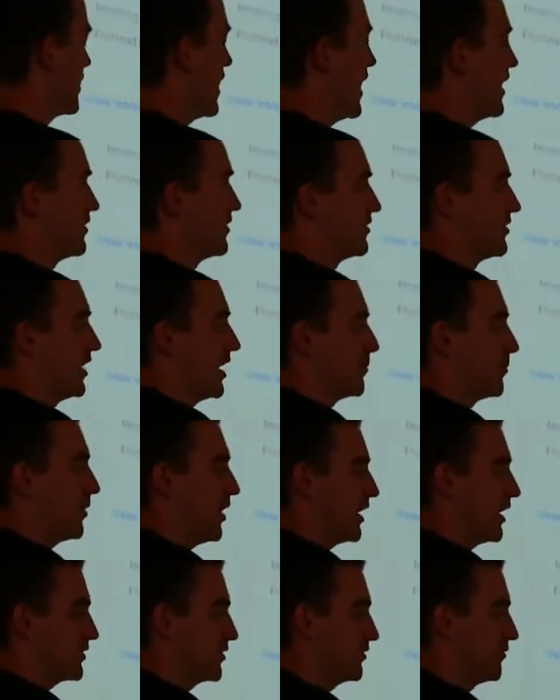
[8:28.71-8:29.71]
in that
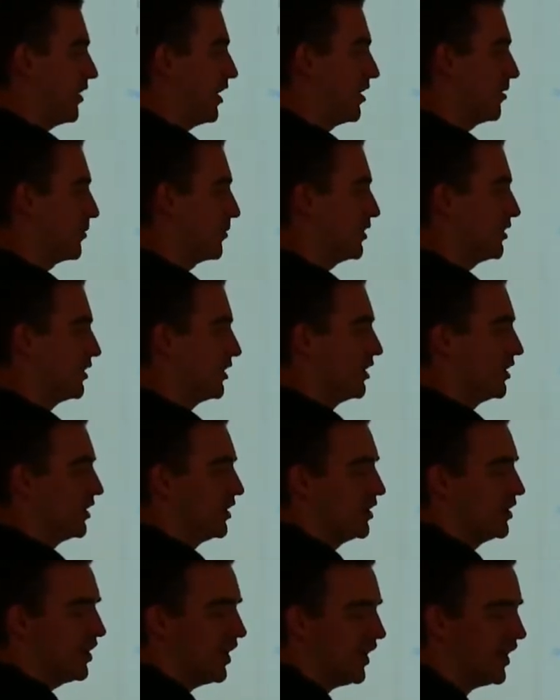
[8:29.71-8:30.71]
sandbox environment.
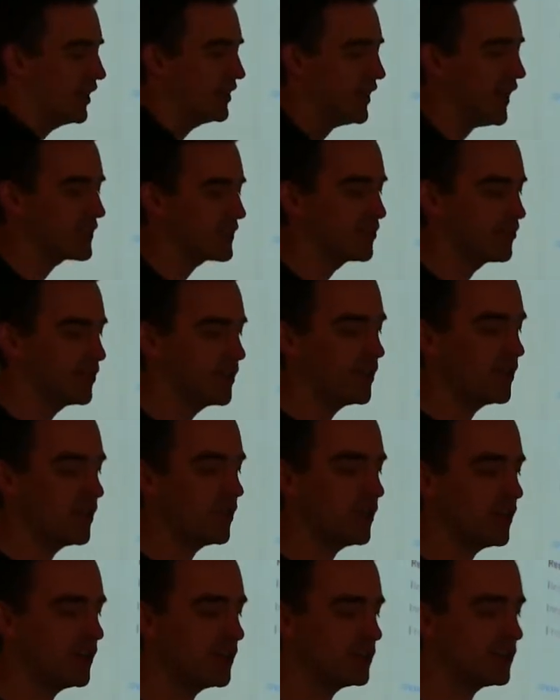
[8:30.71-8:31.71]
And actually,
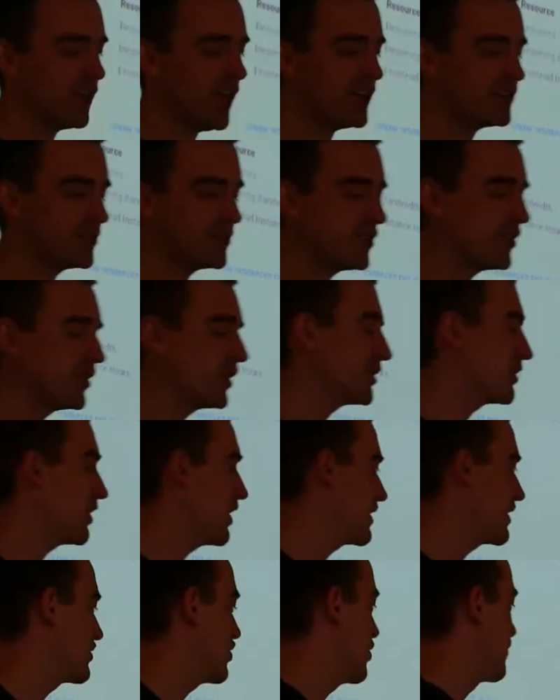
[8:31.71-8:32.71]
uh, last year at,
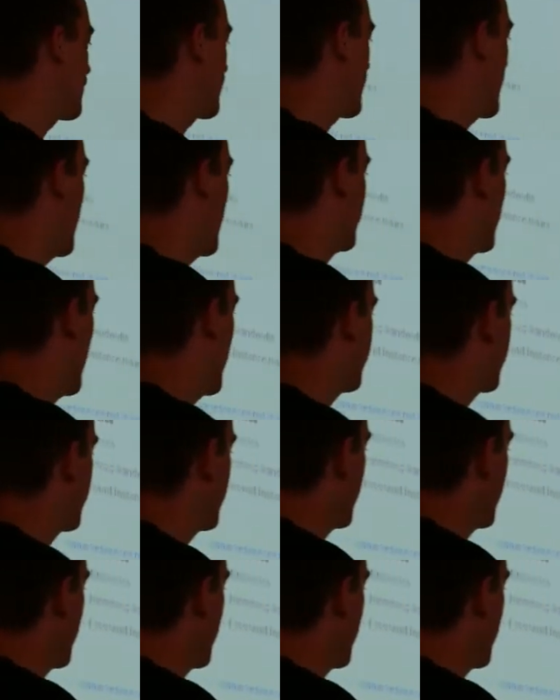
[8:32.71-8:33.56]
at GopherCon last